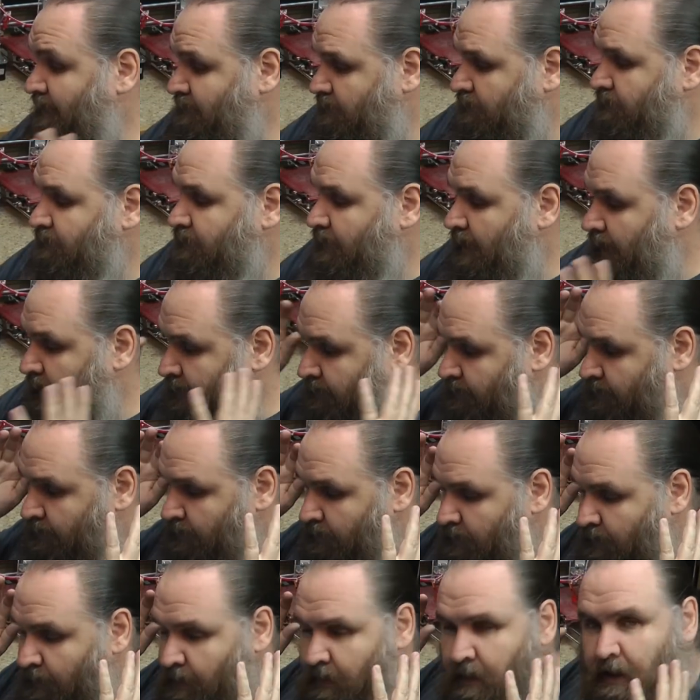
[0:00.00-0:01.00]
as I said,
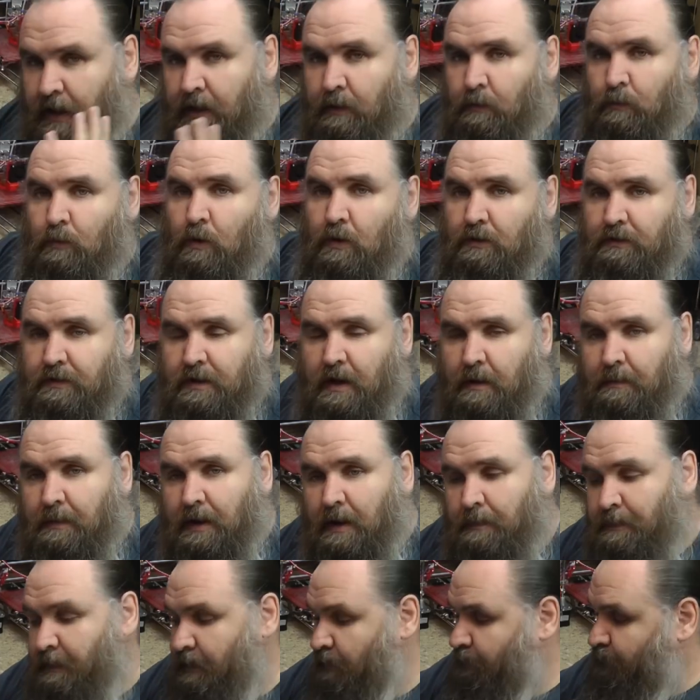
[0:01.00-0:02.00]
what's
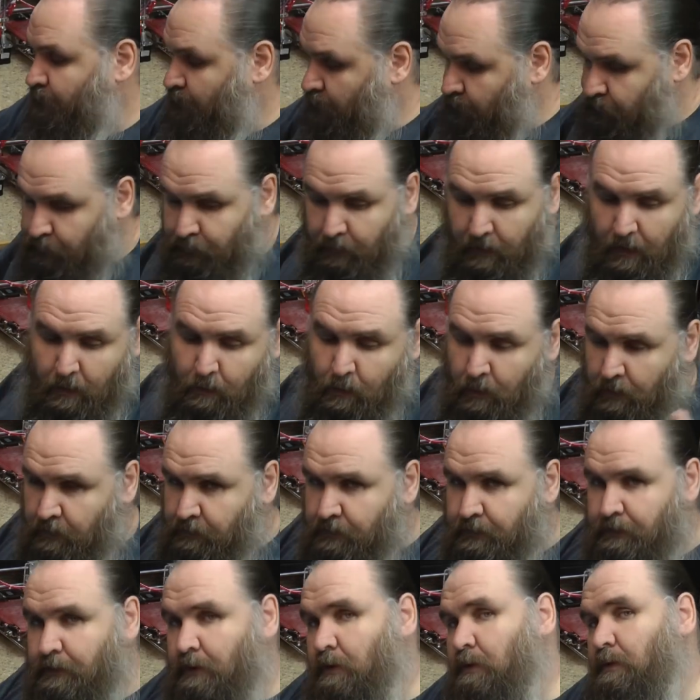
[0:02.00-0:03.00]
coming up in the future, I
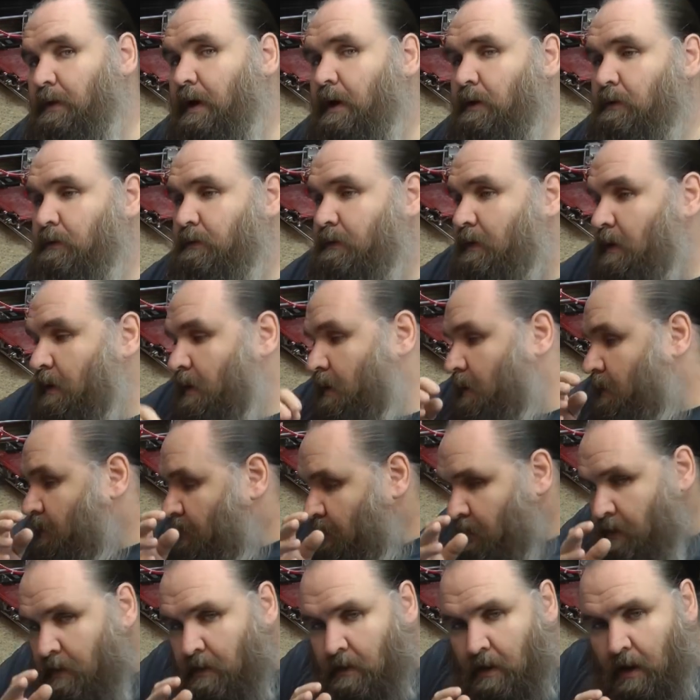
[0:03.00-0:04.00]
want to do those
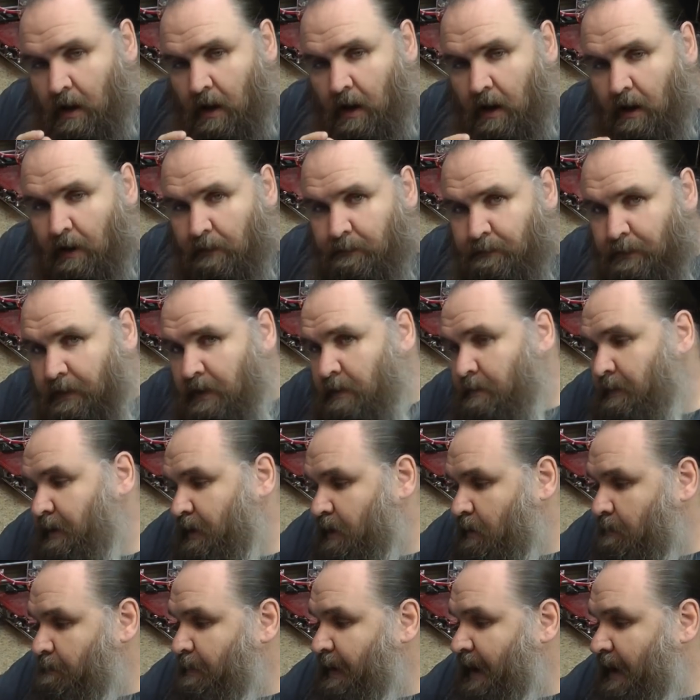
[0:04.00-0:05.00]
uh,
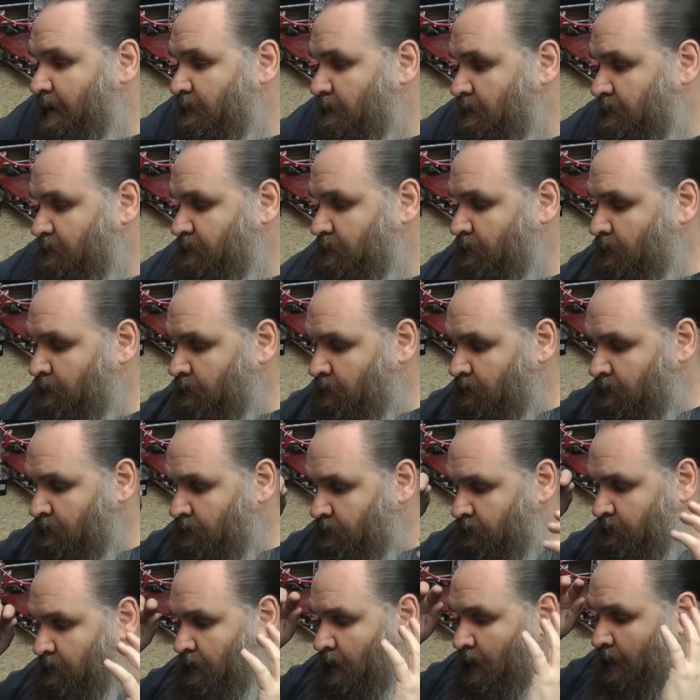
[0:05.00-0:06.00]
filament
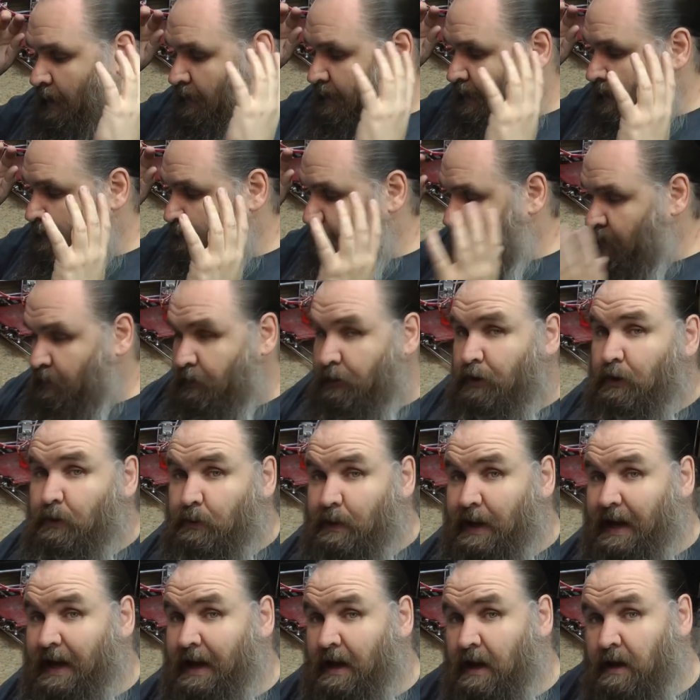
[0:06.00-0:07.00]
comparisons, uh, then with a
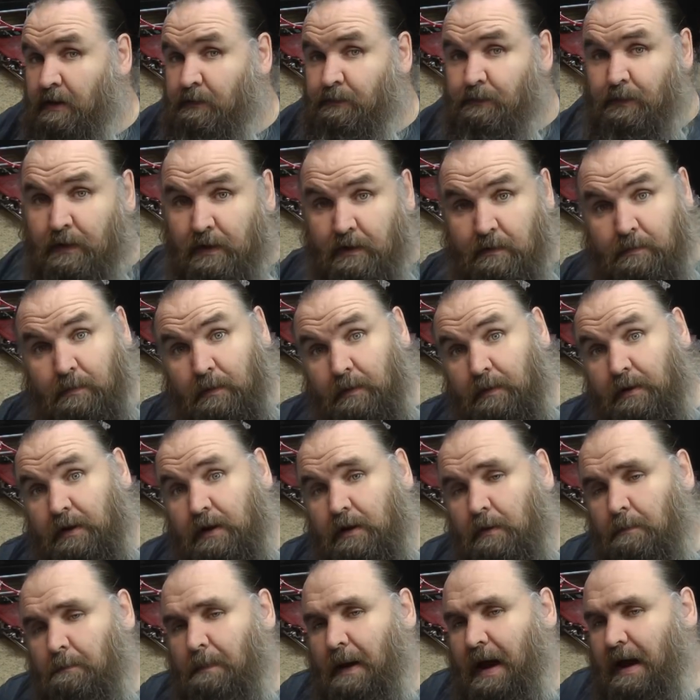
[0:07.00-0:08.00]
new head,
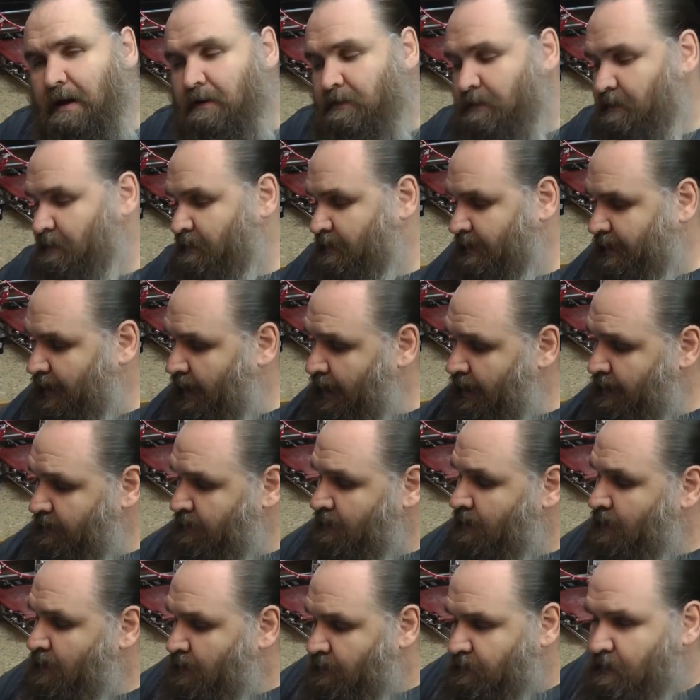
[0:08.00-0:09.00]
filament comparisons
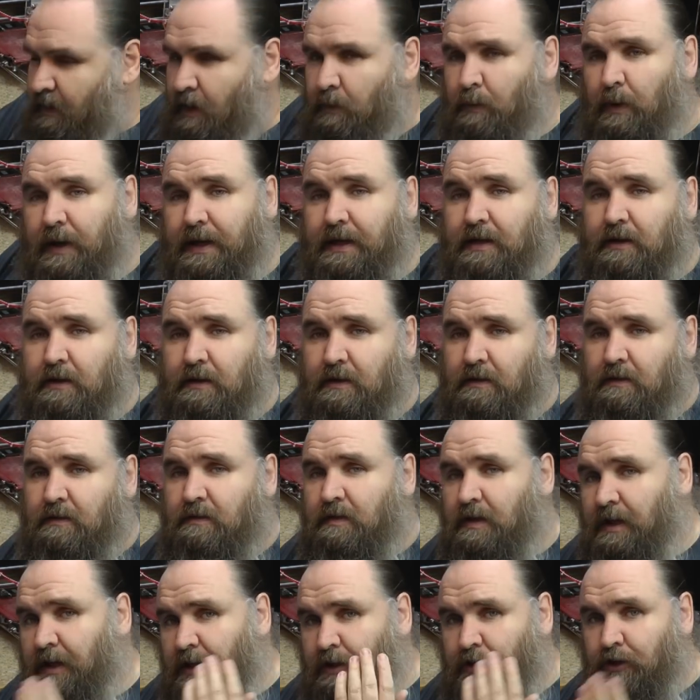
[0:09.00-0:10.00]
again, so that way you can
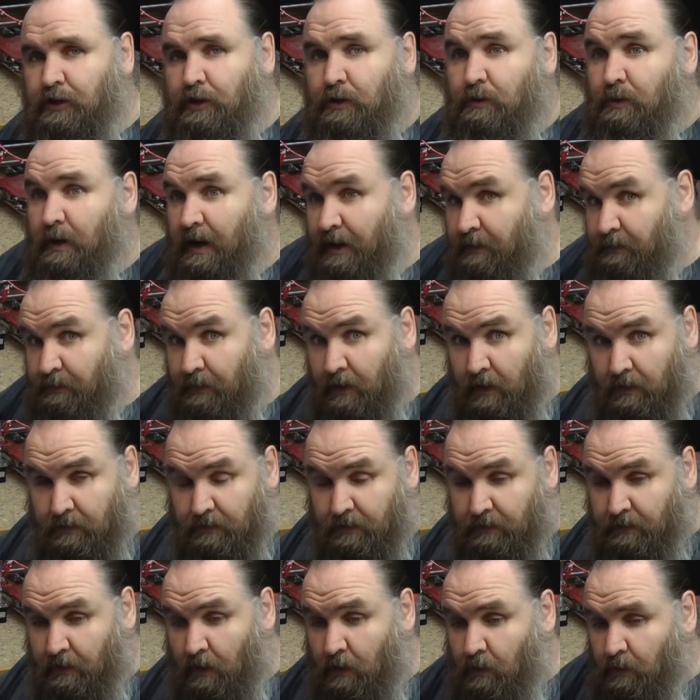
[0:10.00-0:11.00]
see new head
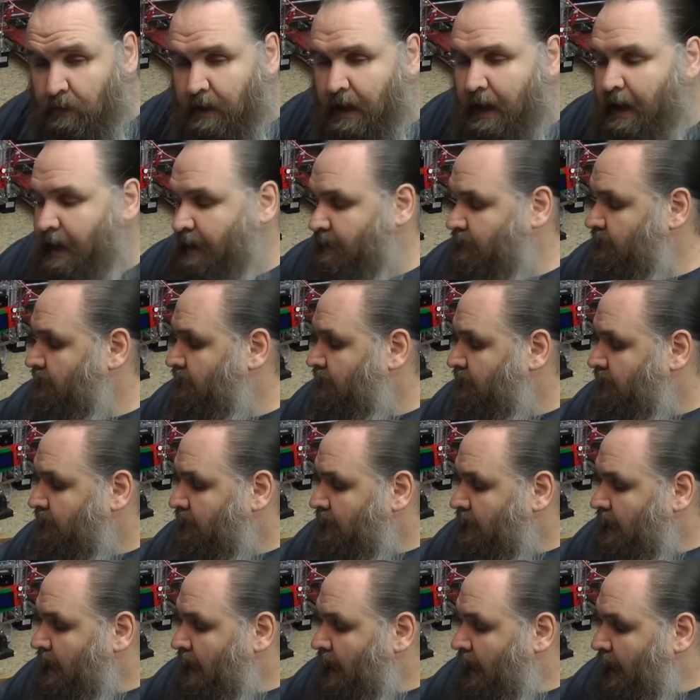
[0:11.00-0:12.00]
versus old head.
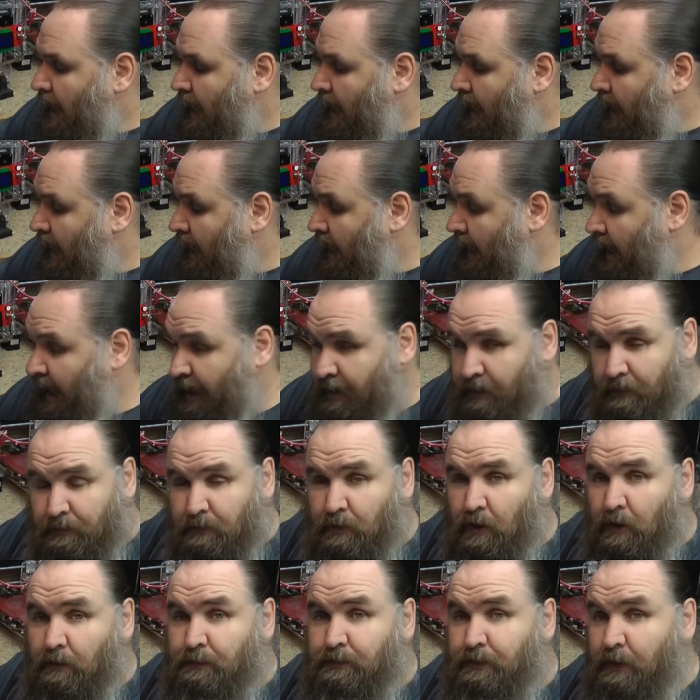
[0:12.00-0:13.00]
Uh, and
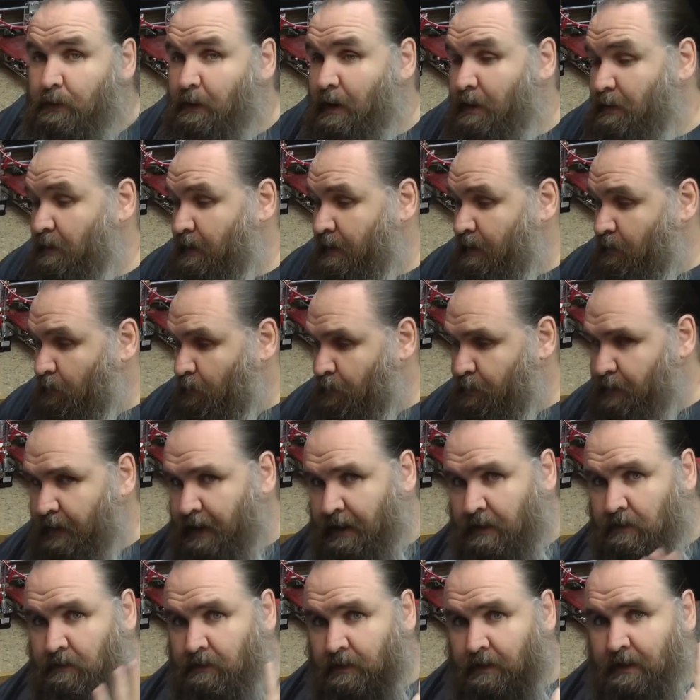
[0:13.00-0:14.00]
I've got a few other little
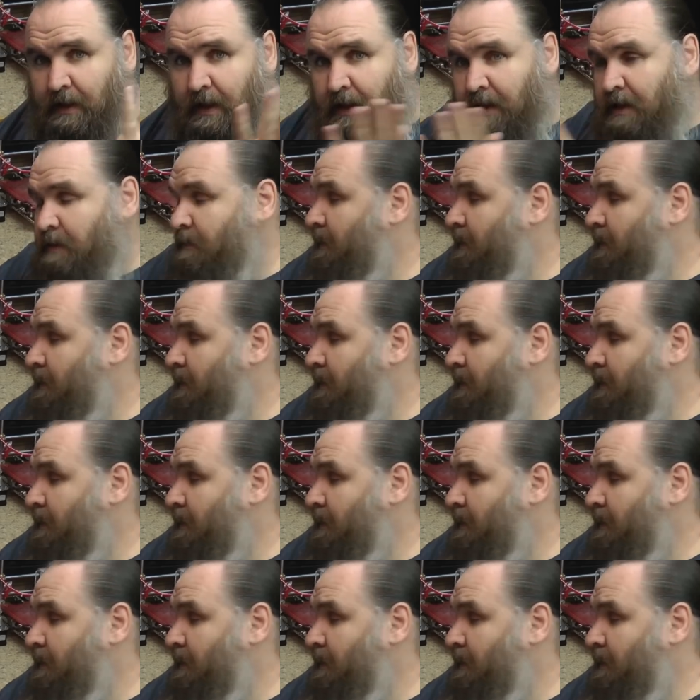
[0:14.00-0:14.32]
things in that